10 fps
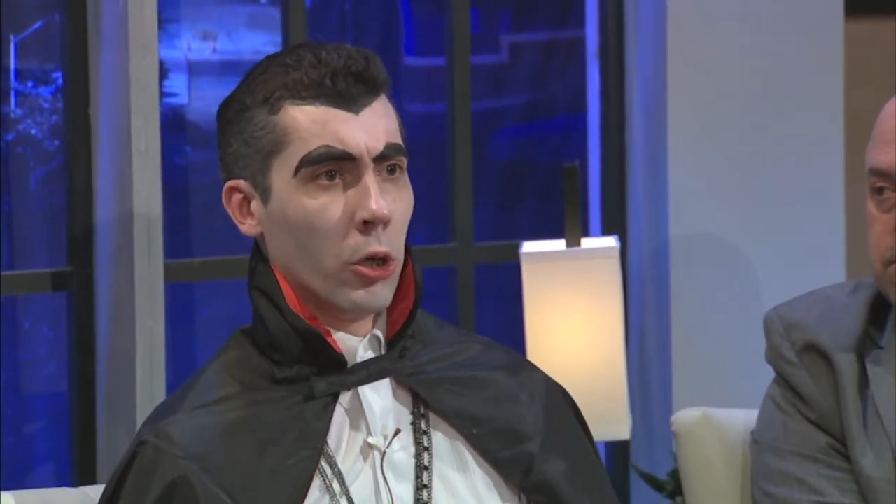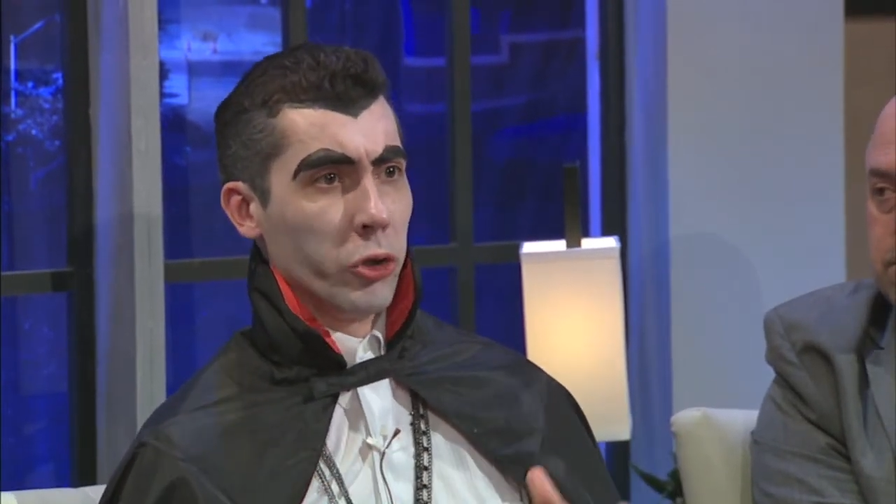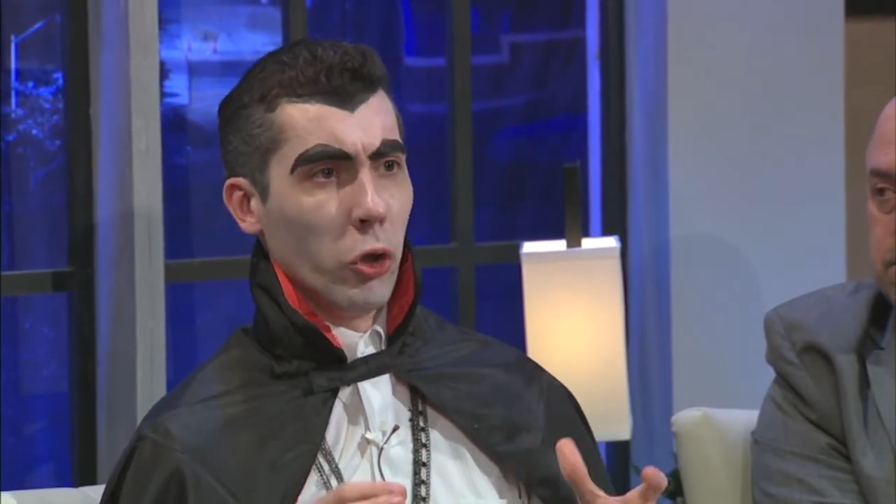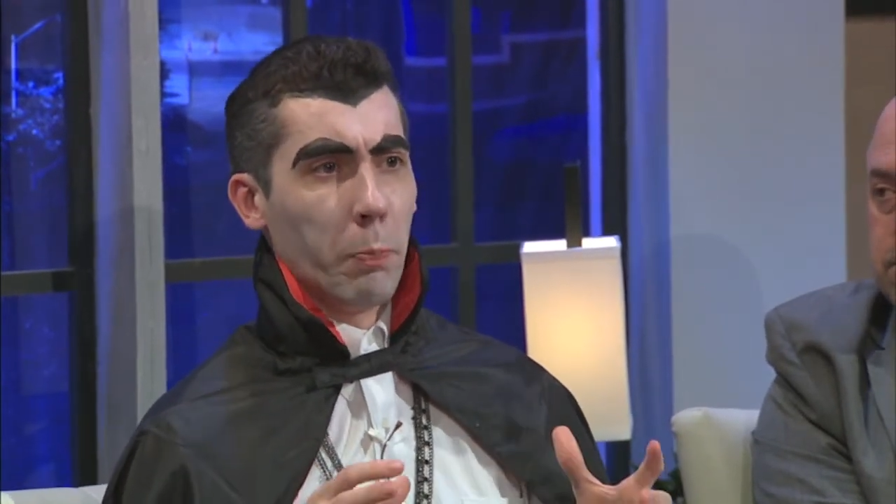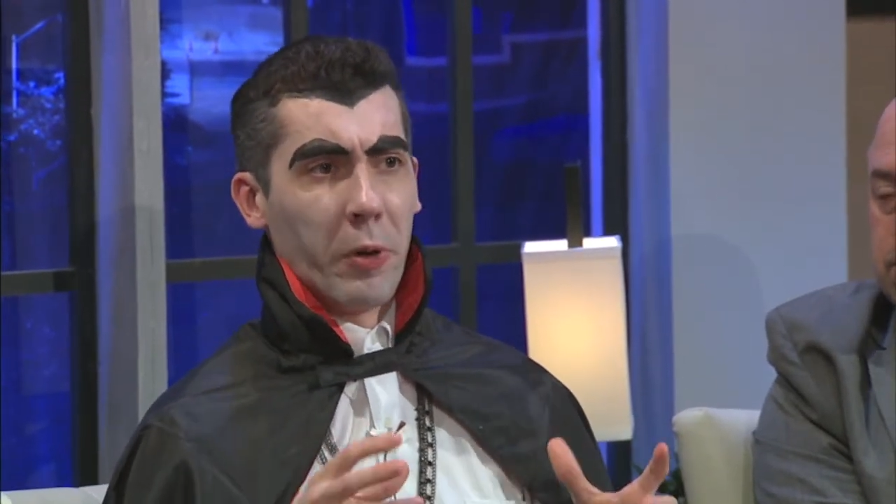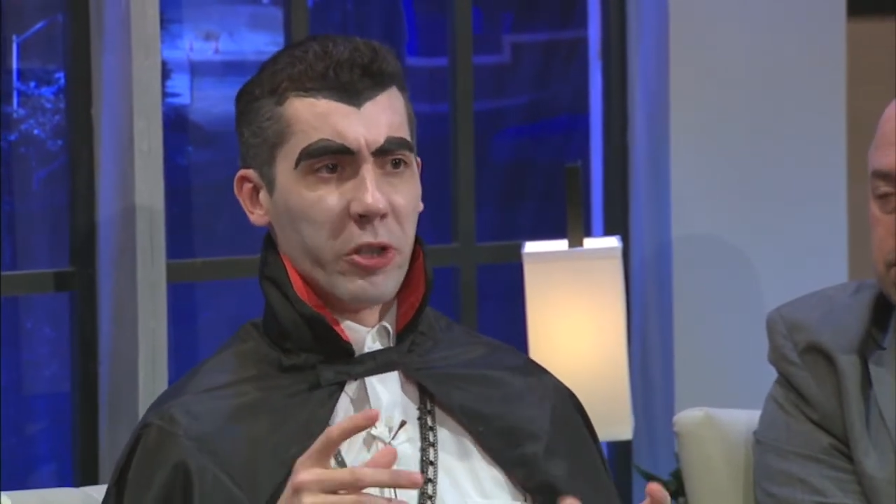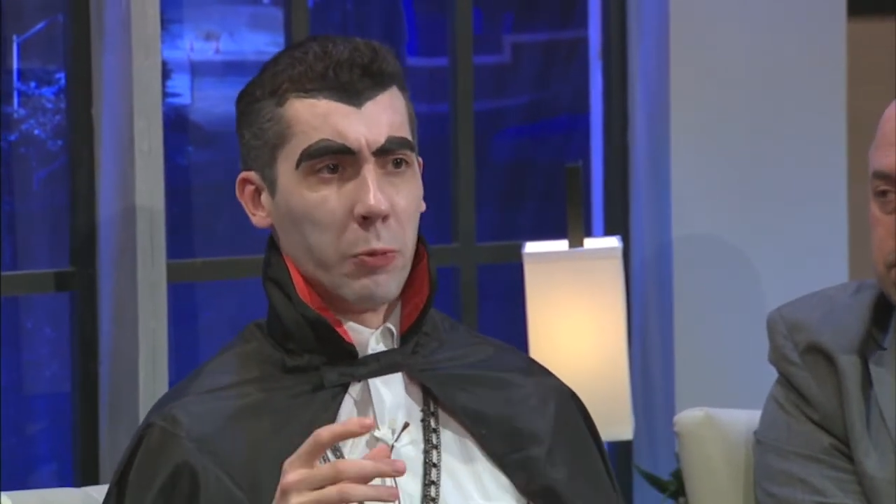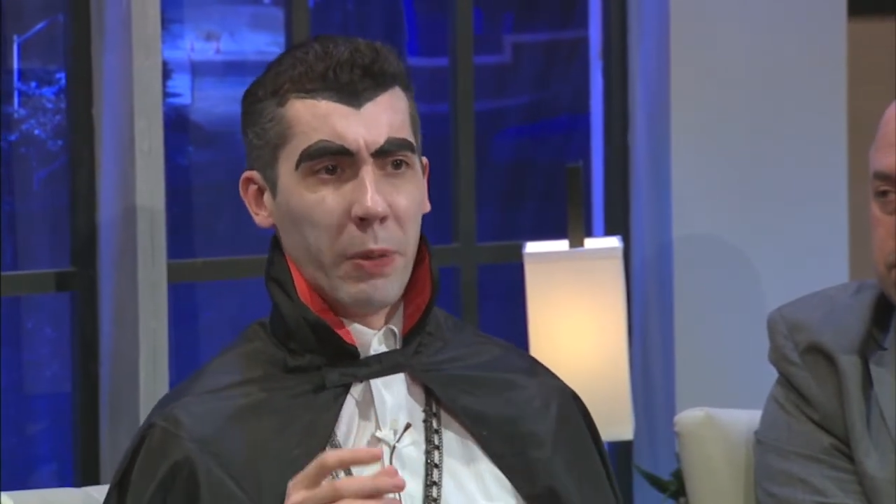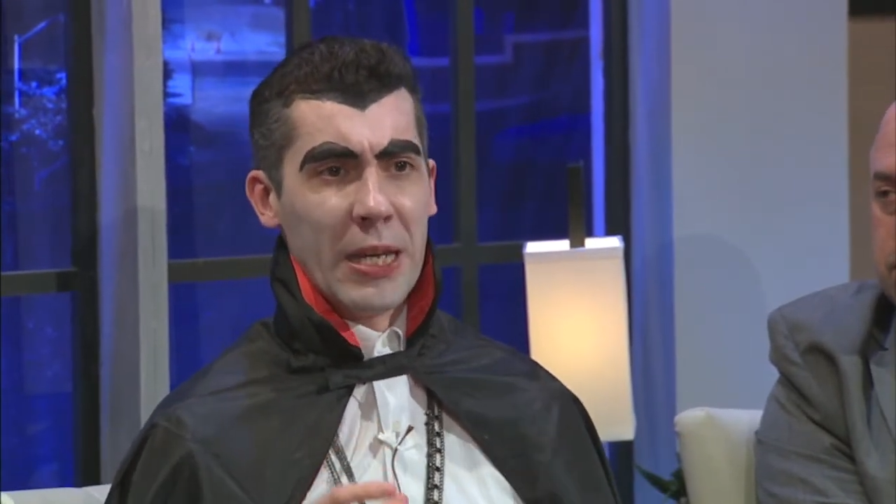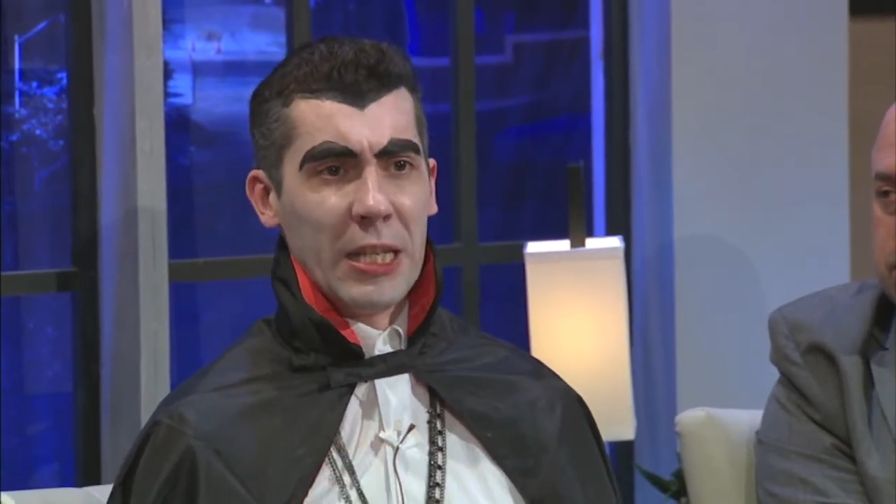super
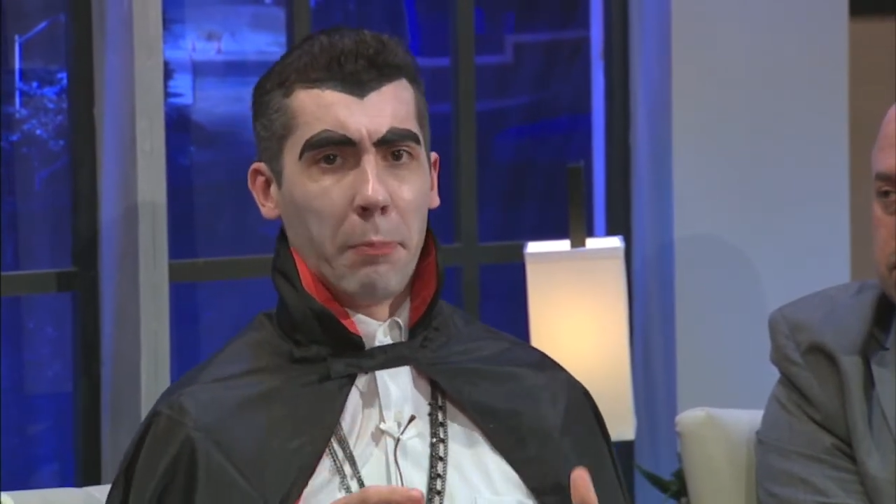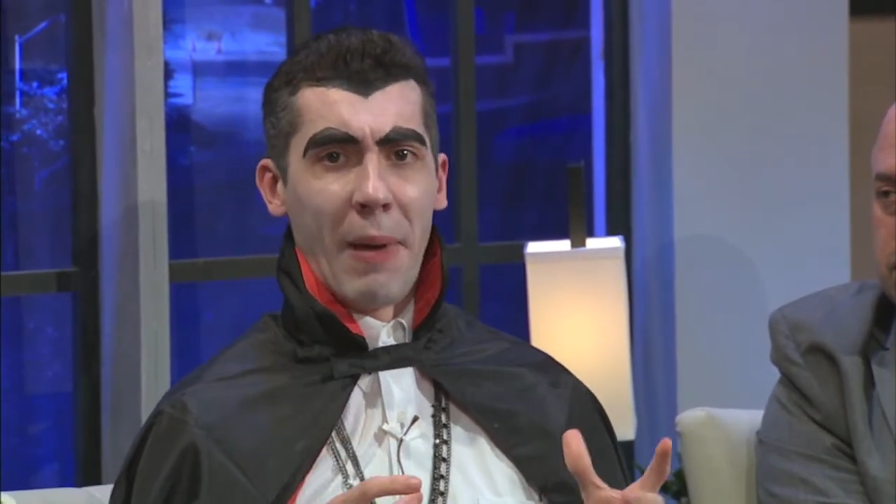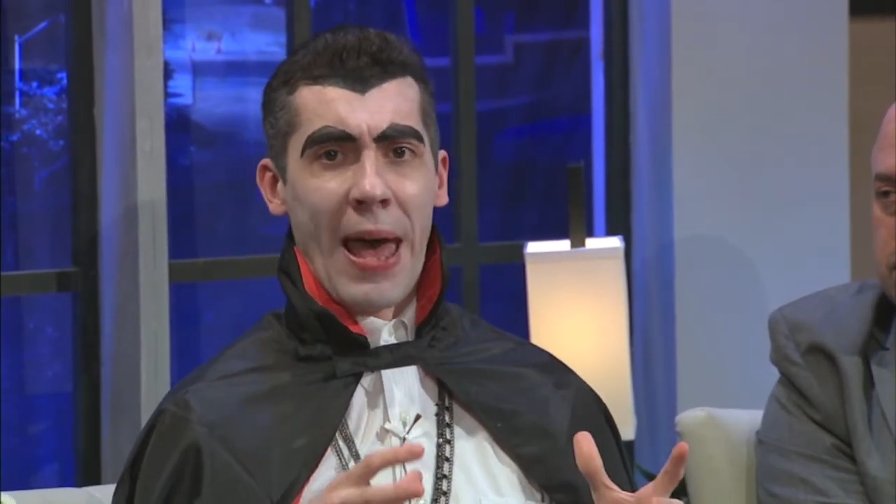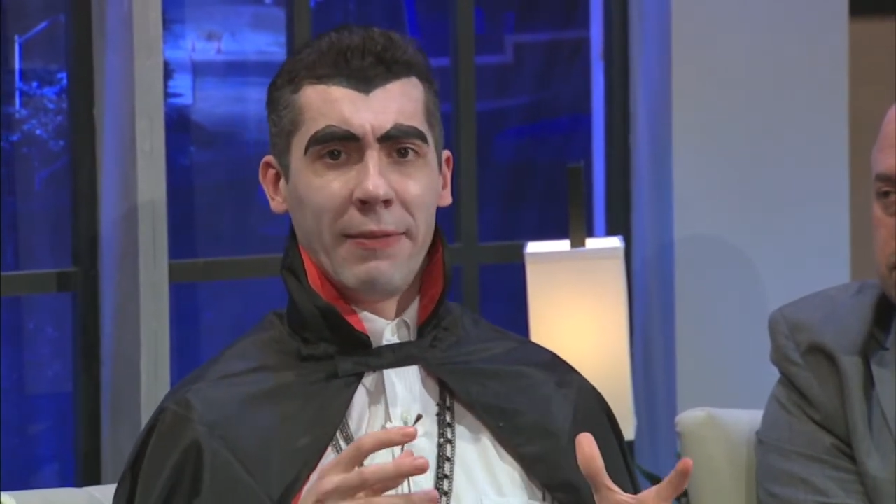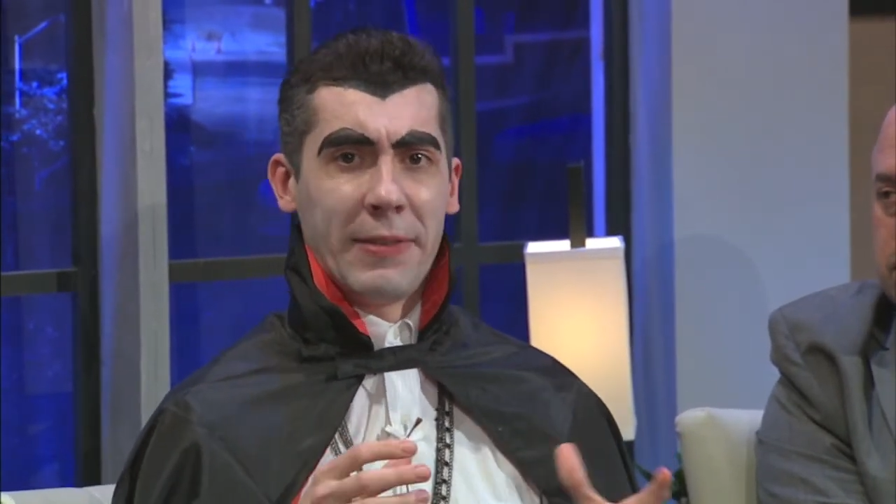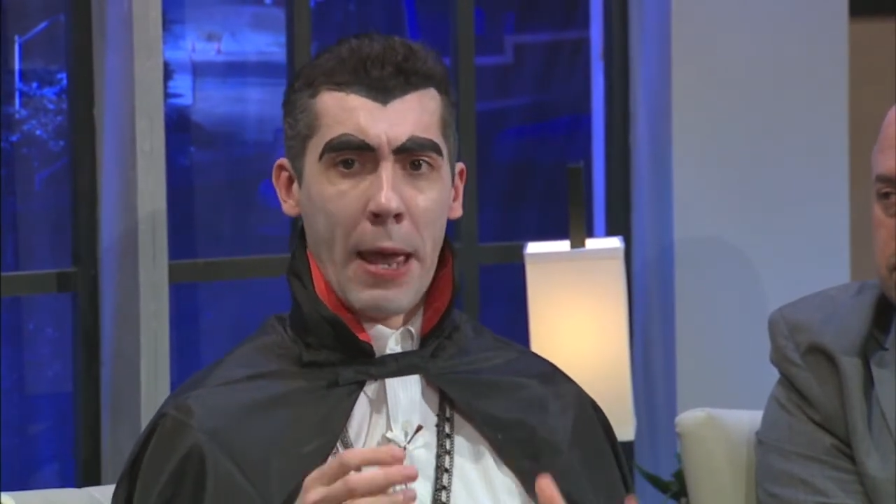speed, bad